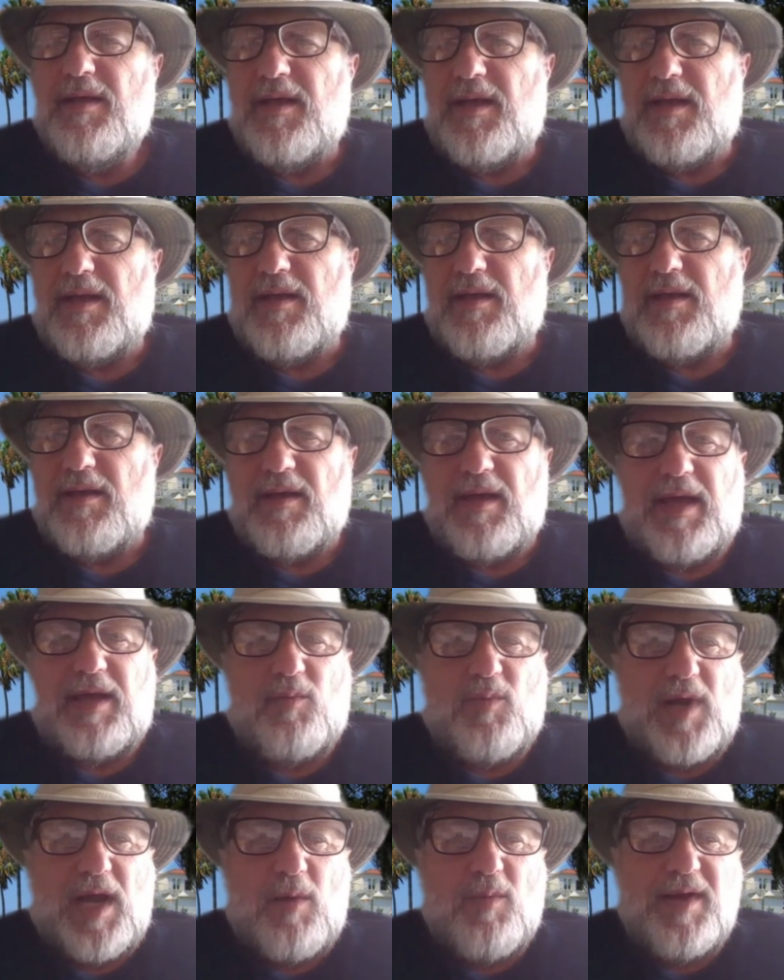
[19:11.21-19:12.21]

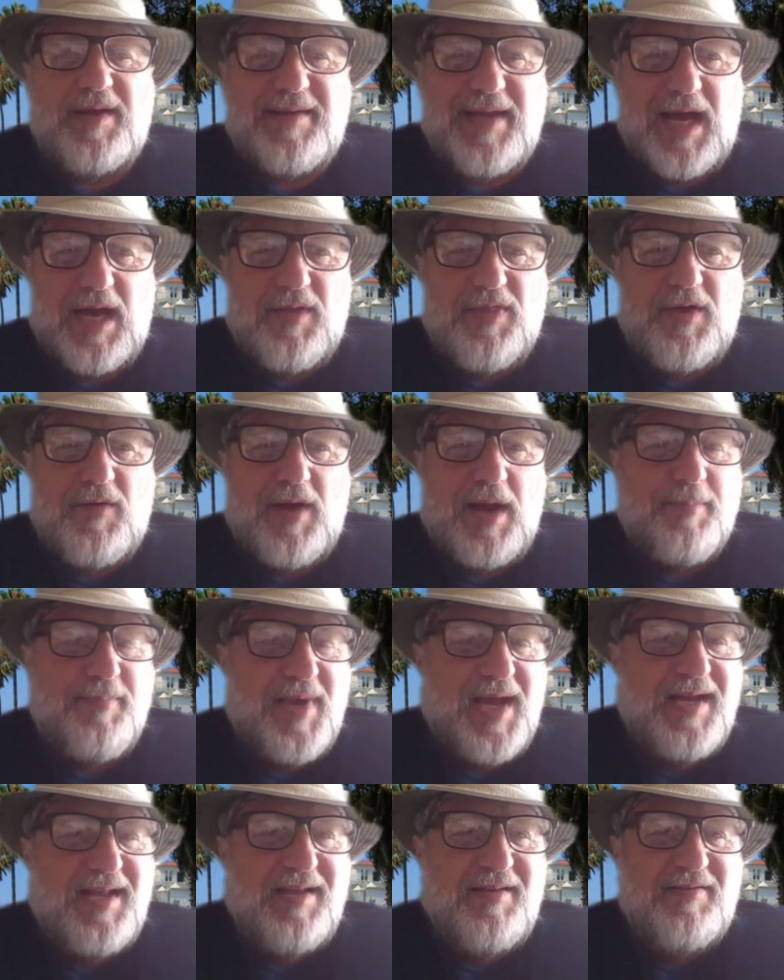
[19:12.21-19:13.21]
And when I went down there, I
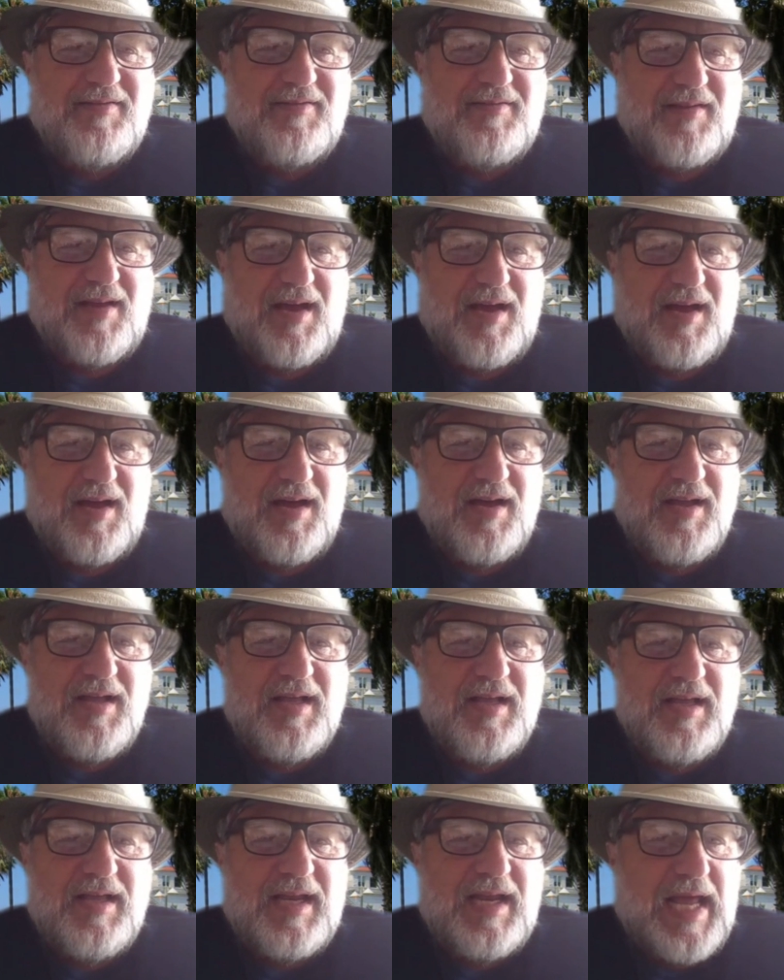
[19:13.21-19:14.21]
met his
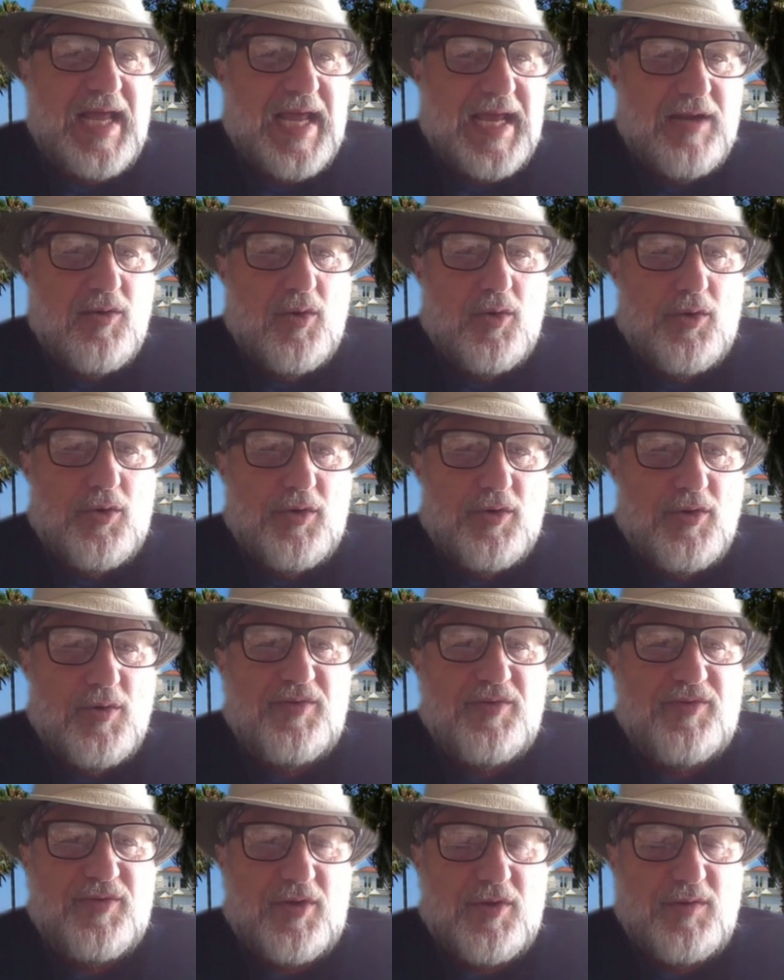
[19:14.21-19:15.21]
landlord, who
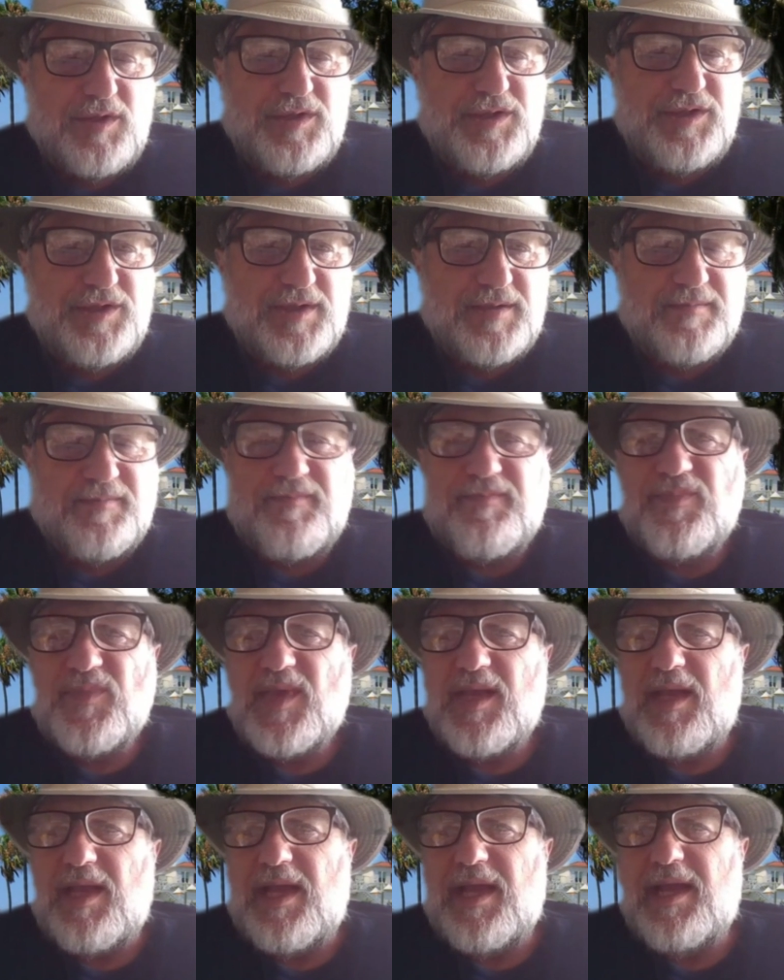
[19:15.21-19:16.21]
was a Christian.
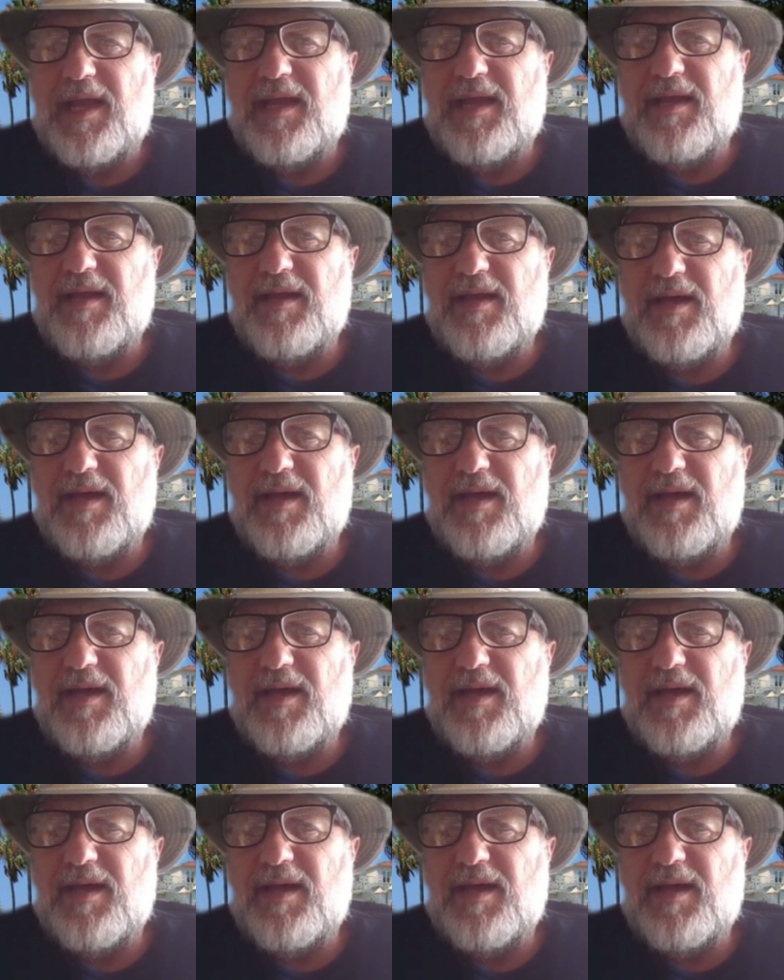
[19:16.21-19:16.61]
We